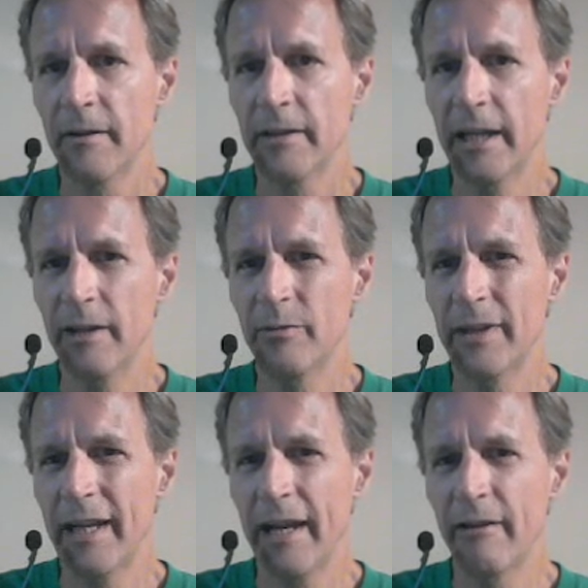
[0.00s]
Okay,
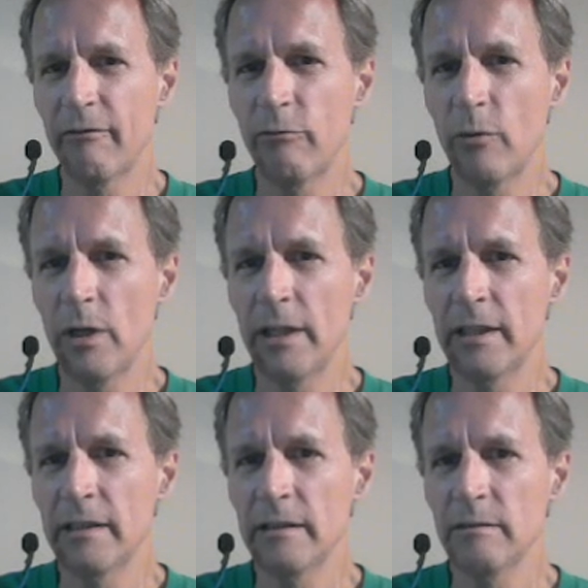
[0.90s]
we have
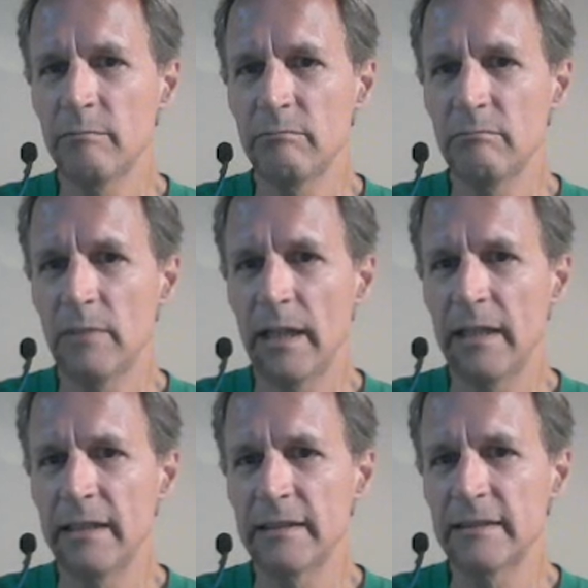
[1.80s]
1
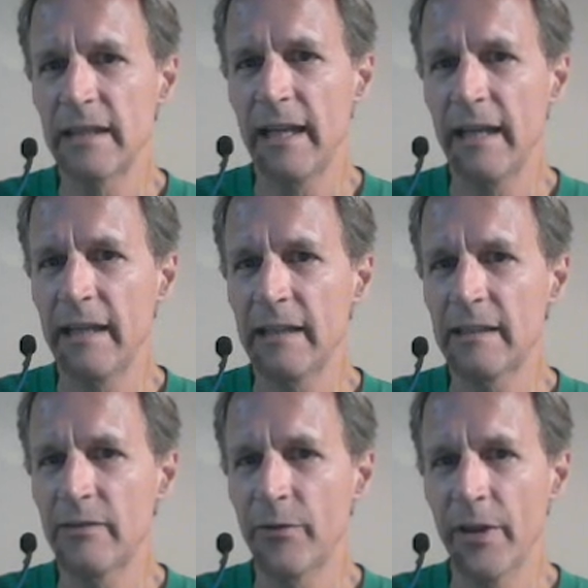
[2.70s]
minus
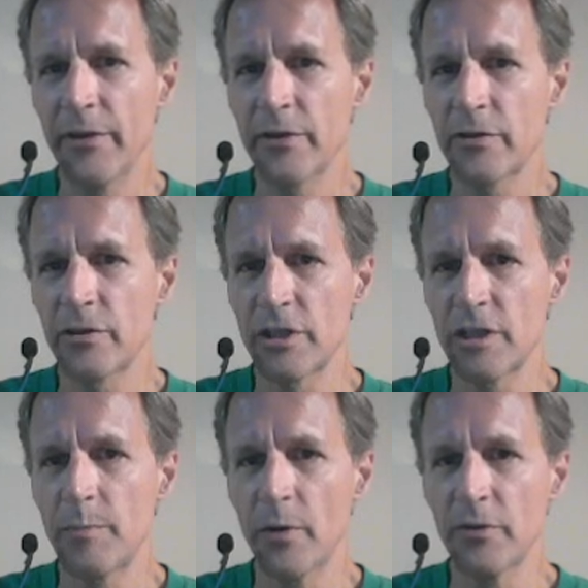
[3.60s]
8. Well, those are
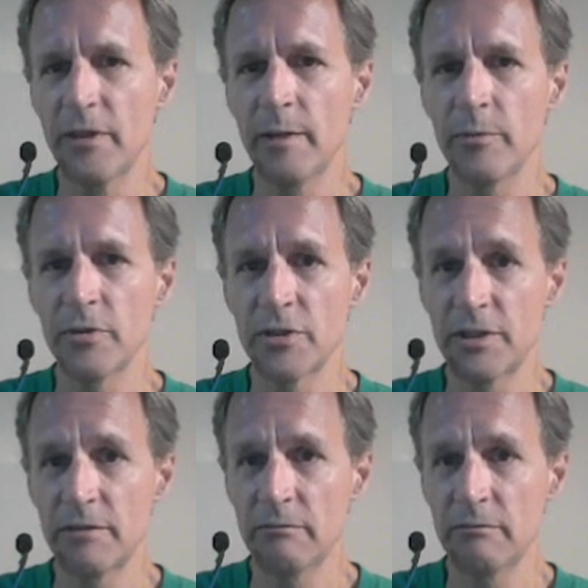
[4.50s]
just both numbers.